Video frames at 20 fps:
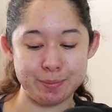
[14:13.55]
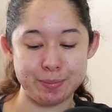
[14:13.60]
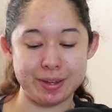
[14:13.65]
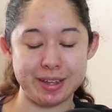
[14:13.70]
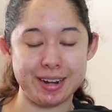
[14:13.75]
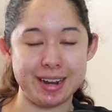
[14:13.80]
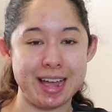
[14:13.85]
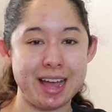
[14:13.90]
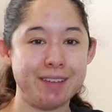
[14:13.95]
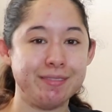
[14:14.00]

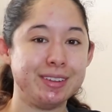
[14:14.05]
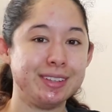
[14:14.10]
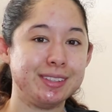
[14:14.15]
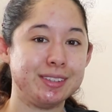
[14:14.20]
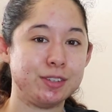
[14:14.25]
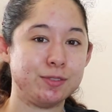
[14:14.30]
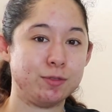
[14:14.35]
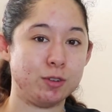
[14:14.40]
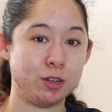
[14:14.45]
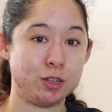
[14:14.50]
But having
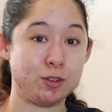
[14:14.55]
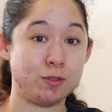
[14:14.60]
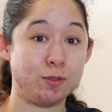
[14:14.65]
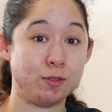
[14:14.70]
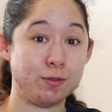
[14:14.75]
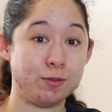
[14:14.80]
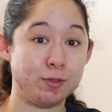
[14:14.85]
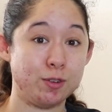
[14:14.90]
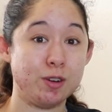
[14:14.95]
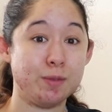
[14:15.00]
this
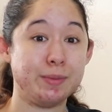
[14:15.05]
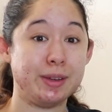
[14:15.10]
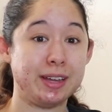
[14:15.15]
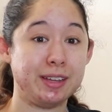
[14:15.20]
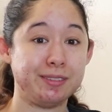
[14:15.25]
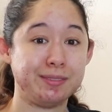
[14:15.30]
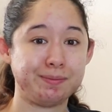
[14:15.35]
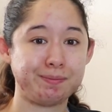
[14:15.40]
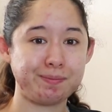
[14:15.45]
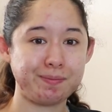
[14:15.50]
virtual
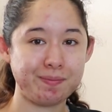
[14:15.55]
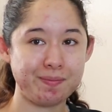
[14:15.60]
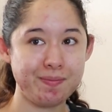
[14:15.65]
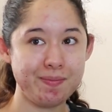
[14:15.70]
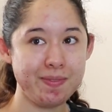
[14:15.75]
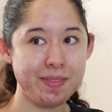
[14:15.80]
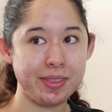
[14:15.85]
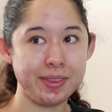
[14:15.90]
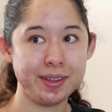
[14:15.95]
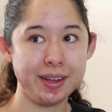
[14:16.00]
format
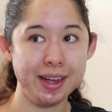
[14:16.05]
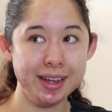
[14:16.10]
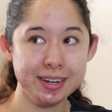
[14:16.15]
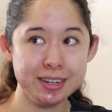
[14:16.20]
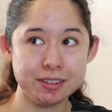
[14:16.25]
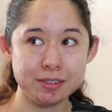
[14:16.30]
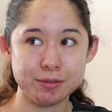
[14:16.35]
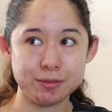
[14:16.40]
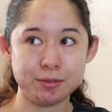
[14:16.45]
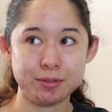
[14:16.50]

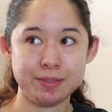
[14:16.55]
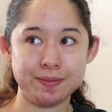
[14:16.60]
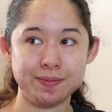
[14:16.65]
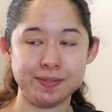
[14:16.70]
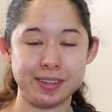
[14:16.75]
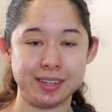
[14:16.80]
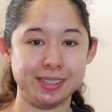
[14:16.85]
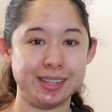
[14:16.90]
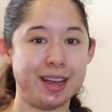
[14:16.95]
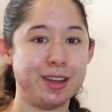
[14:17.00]
kind of
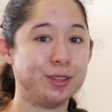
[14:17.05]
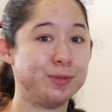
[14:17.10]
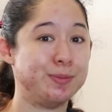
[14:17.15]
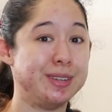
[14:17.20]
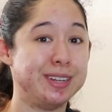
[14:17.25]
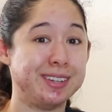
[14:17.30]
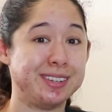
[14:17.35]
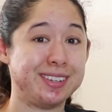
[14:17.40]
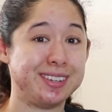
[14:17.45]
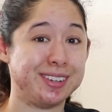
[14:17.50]
allows
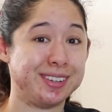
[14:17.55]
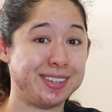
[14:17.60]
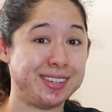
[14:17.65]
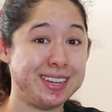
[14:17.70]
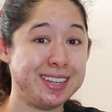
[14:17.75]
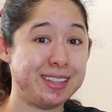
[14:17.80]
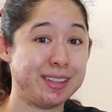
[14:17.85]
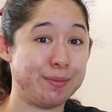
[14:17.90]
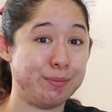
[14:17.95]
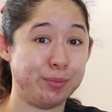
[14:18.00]
me to still
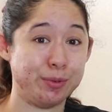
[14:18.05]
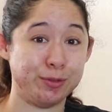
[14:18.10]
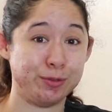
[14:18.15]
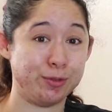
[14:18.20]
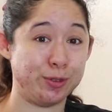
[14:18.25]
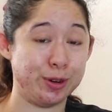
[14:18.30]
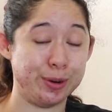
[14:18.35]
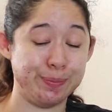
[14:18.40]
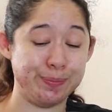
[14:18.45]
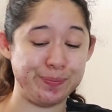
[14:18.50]
see them
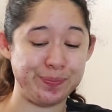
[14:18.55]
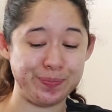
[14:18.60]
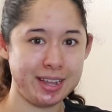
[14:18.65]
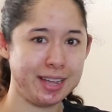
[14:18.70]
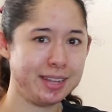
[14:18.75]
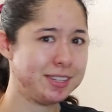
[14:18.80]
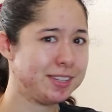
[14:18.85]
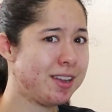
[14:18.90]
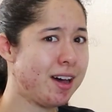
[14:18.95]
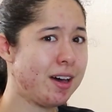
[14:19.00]
perform.
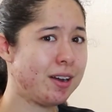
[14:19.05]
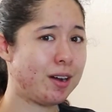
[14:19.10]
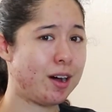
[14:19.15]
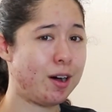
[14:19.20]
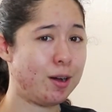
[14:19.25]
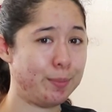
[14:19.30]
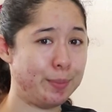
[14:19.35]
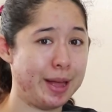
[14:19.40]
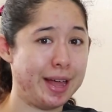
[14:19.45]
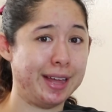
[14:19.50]
It's not
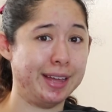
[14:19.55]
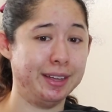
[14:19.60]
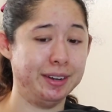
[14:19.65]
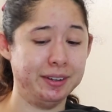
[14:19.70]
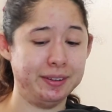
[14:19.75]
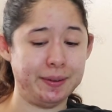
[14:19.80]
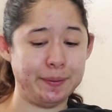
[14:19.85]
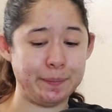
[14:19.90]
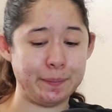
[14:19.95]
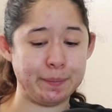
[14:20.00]
all
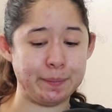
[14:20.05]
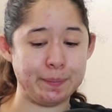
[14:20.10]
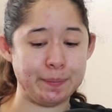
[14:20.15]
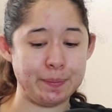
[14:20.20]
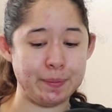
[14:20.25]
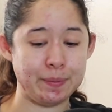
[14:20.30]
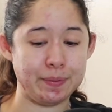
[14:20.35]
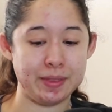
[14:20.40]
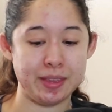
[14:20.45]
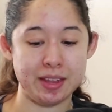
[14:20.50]
bad,
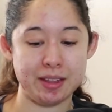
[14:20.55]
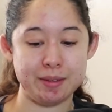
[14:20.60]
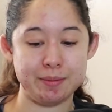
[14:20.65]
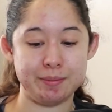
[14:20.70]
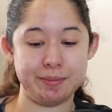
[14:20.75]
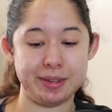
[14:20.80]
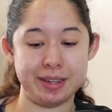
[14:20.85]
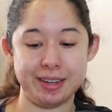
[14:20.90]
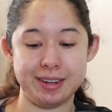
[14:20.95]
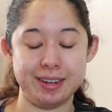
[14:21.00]

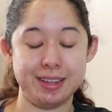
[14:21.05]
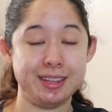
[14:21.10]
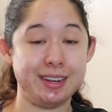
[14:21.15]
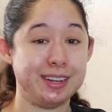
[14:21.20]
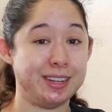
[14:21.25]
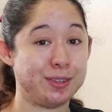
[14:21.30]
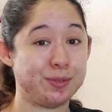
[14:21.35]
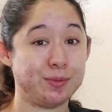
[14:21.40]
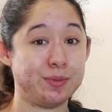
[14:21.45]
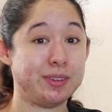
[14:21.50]
but it
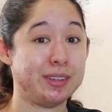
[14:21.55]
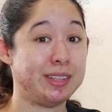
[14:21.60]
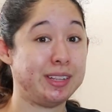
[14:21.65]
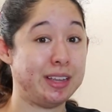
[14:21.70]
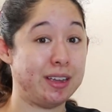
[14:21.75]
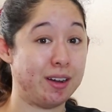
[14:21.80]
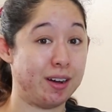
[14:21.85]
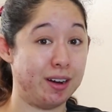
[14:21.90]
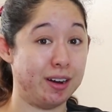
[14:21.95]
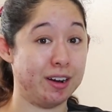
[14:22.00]
is
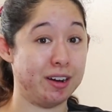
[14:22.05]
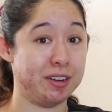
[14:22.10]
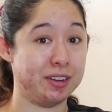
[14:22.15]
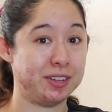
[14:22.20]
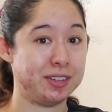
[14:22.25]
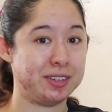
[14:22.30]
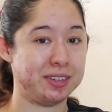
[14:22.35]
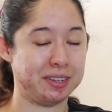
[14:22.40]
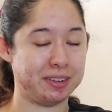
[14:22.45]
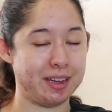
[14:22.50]
really
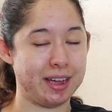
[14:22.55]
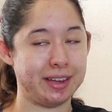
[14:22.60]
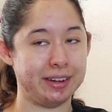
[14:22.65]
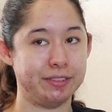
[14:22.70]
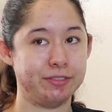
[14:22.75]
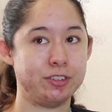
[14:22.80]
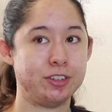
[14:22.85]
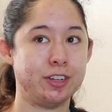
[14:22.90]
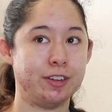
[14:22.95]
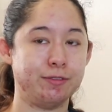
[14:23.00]
hard to kind
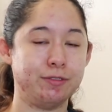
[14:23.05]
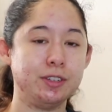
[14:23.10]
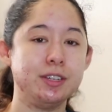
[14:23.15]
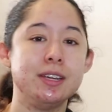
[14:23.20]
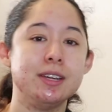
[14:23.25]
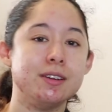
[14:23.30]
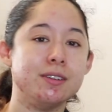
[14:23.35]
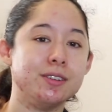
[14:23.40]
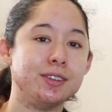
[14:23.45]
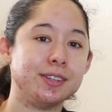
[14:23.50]
of
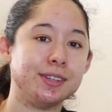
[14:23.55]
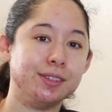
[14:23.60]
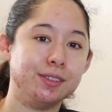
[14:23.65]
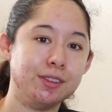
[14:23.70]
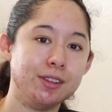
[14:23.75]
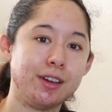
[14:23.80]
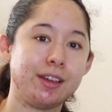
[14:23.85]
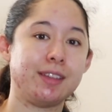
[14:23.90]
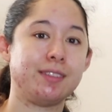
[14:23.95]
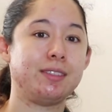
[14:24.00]
shift gears
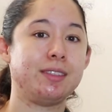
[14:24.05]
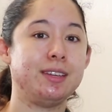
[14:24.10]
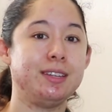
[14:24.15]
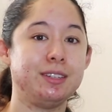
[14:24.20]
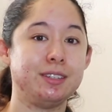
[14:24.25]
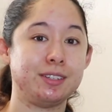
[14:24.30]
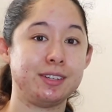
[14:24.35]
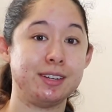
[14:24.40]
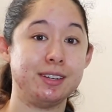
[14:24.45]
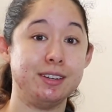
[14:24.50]
and look at
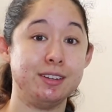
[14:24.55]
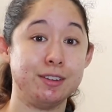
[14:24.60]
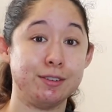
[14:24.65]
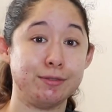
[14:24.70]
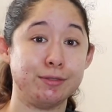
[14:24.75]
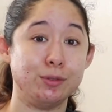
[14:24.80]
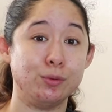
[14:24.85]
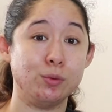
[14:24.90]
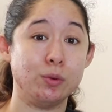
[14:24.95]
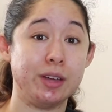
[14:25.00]
things in a
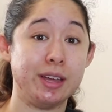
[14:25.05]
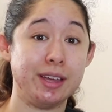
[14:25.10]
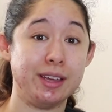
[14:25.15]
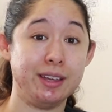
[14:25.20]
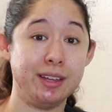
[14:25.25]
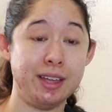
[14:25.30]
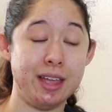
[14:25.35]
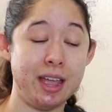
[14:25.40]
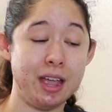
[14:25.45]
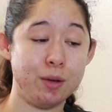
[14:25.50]
different
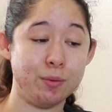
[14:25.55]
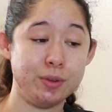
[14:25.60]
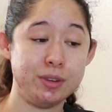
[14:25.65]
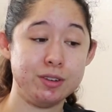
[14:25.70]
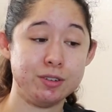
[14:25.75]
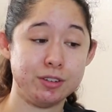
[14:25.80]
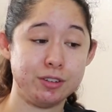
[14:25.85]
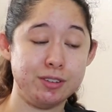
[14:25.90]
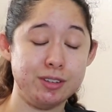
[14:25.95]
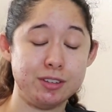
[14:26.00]
way when
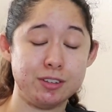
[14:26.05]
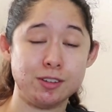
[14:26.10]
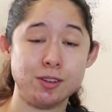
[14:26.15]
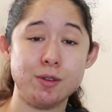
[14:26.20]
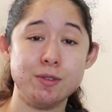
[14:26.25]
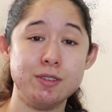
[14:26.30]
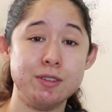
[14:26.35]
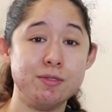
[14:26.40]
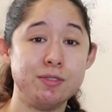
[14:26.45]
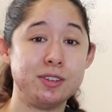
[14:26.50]
you're
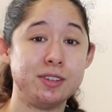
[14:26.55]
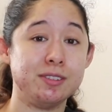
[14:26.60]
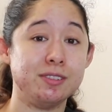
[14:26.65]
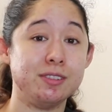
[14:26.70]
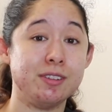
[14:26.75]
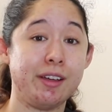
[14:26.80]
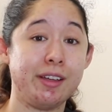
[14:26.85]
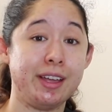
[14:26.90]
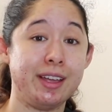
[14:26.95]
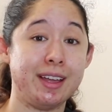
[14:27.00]
so used to
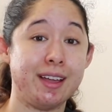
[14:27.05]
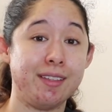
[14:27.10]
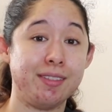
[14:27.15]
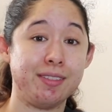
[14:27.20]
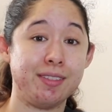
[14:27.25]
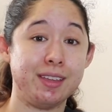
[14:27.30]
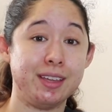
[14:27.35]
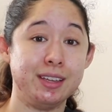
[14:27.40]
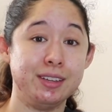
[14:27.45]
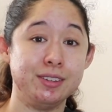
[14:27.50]
looking
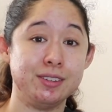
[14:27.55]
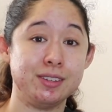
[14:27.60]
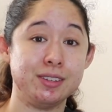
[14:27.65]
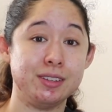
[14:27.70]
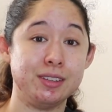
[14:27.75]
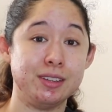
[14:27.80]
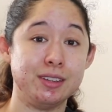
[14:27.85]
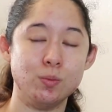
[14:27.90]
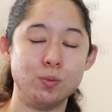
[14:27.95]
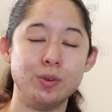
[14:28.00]
at things
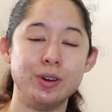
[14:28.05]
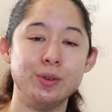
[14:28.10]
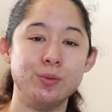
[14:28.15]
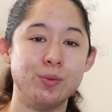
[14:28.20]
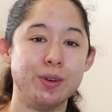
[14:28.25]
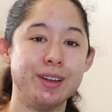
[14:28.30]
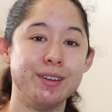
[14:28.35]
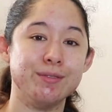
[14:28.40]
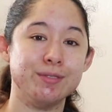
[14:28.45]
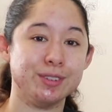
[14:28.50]
in
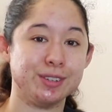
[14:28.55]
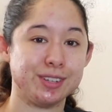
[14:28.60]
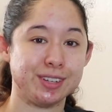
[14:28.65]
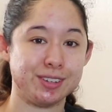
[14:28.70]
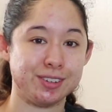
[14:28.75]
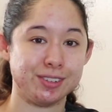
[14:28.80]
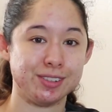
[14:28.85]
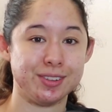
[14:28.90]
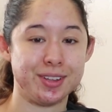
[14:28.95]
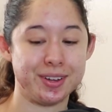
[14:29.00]
one way for
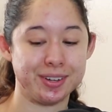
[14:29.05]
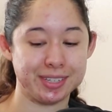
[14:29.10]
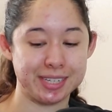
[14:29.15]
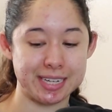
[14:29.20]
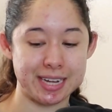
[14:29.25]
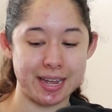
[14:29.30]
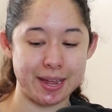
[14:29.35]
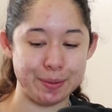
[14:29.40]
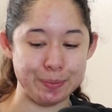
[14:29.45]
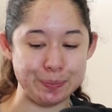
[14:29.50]
such a long
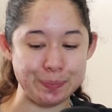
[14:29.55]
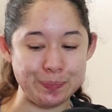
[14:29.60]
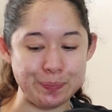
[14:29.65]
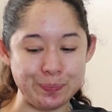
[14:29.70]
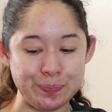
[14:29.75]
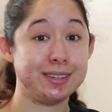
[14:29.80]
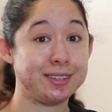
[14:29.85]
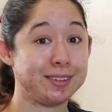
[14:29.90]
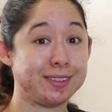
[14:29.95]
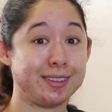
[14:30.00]
time.
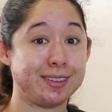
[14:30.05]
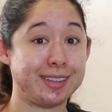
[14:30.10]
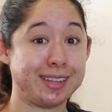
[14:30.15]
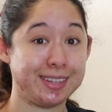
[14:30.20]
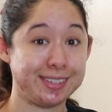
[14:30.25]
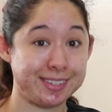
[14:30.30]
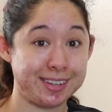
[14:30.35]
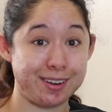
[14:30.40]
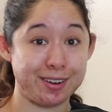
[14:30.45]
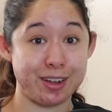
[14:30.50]
These are the
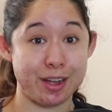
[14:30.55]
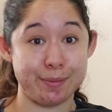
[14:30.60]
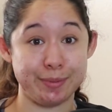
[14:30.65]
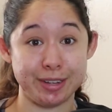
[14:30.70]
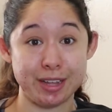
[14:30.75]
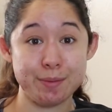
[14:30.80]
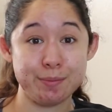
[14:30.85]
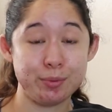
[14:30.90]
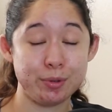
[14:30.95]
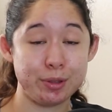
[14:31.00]
things that are
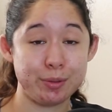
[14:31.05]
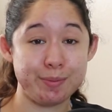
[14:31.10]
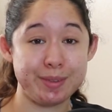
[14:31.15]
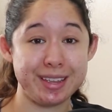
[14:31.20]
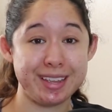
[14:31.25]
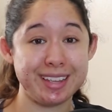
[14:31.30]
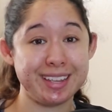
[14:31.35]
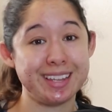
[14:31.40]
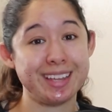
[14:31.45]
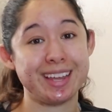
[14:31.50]
coming up with
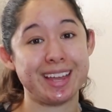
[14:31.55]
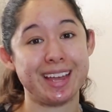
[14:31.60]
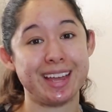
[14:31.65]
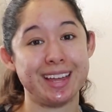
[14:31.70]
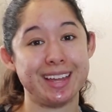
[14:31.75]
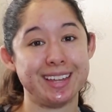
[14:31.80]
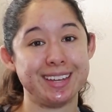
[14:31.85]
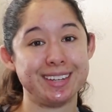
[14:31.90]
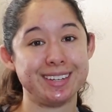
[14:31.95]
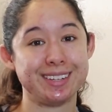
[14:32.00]
me,
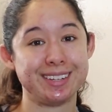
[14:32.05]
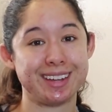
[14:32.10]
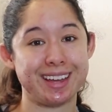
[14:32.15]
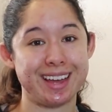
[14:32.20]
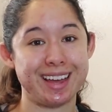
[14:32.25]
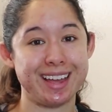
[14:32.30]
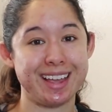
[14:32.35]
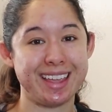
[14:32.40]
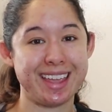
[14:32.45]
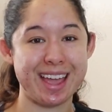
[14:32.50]
and
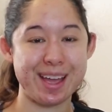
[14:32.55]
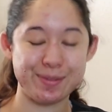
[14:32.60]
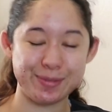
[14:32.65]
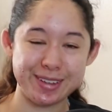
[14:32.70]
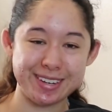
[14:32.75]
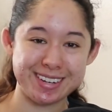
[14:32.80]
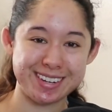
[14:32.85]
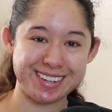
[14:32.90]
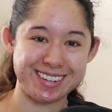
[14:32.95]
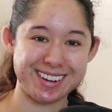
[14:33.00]
I can't
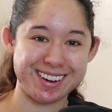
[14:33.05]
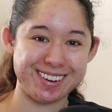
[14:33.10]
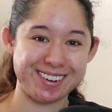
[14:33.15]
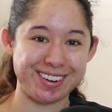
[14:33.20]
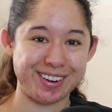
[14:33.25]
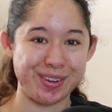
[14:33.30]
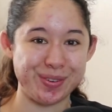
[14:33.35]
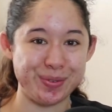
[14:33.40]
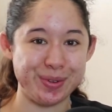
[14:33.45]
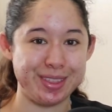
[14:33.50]
wait to share
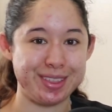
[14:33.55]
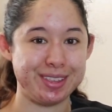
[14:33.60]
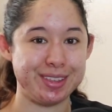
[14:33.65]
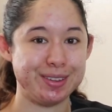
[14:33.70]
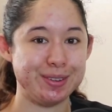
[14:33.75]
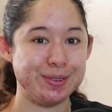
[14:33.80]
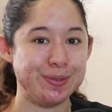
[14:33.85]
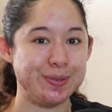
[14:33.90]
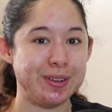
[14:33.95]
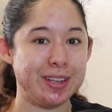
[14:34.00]
it all with
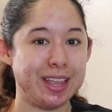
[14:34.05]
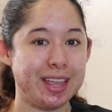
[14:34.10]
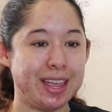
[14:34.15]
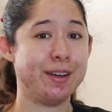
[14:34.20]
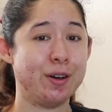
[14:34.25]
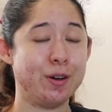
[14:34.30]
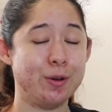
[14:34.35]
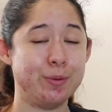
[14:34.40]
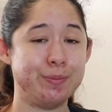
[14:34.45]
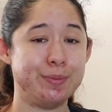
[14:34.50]
you. I
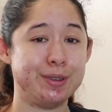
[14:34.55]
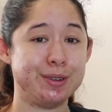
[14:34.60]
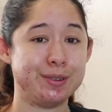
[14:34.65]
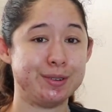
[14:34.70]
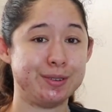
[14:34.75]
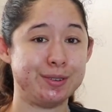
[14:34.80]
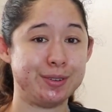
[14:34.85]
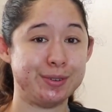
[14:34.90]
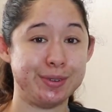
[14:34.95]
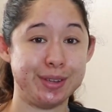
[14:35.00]
hope
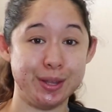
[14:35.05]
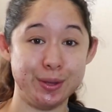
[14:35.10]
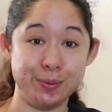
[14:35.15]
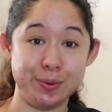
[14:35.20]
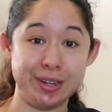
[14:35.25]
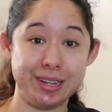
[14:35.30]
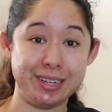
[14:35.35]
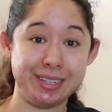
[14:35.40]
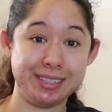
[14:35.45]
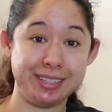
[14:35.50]
you're doing
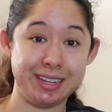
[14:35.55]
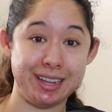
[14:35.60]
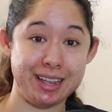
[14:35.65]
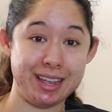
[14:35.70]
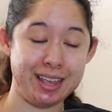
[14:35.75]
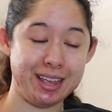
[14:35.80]
well.